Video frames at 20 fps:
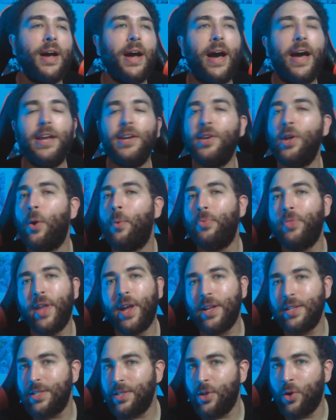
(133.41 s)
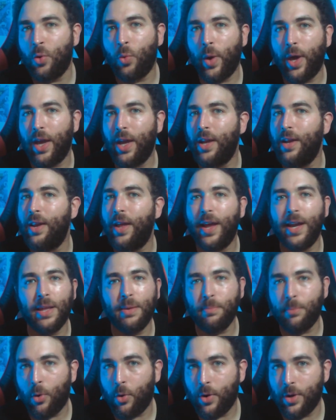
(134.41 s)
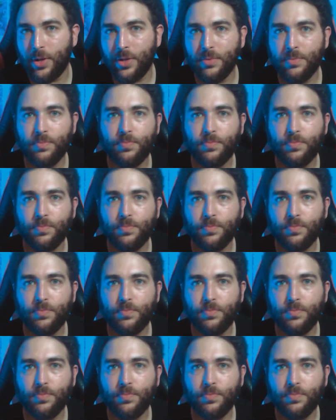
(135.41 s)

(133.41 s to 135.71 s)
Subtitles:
I don't think it's Lil Wayne anymore.